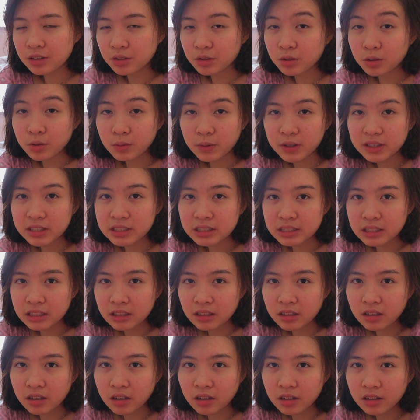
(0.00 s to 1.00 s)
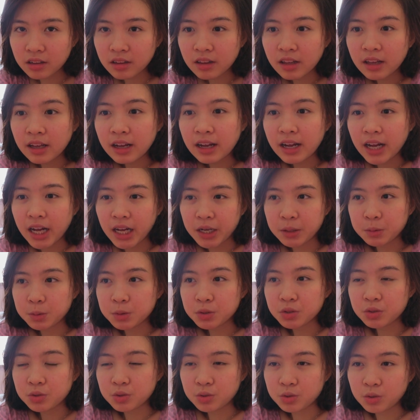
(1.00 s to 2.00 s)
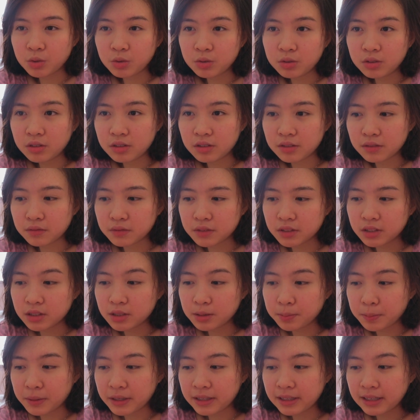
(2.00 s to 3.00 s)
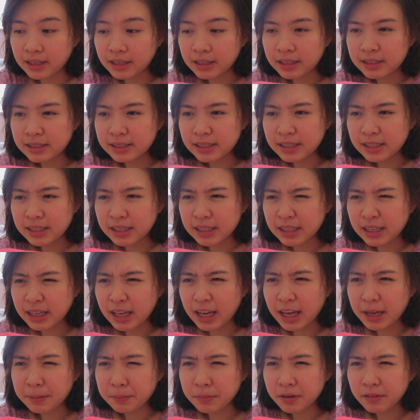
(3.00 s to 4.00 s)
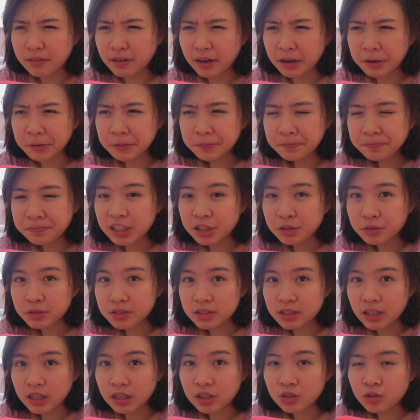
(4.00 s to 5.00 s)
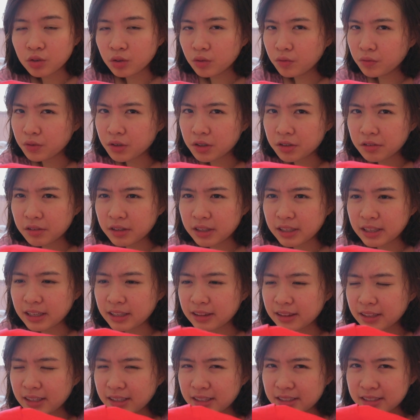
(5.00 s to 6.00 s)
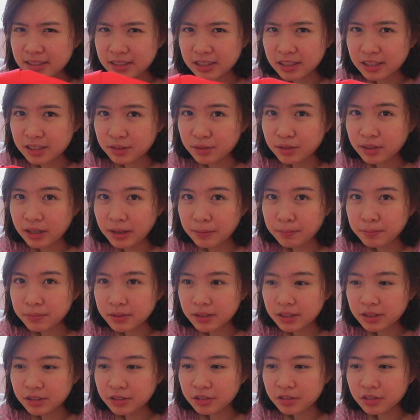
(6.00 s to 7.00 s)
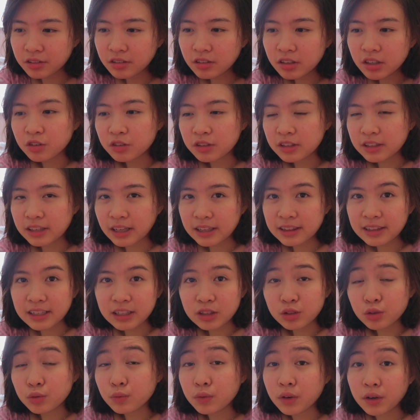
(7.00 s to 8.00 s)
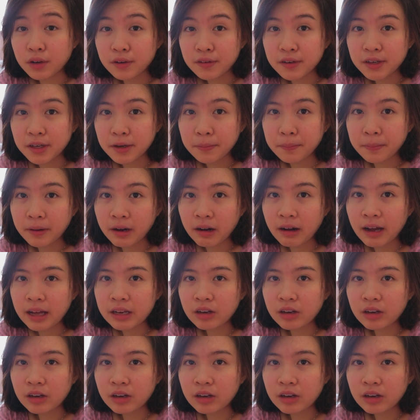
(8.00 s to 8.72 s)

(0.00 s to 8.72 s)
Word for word: I don't know what is it called. I was so nervous, but luckily he came around and he was like, don't worry, nothing is gonna happen, you know, no, nothing to worry about.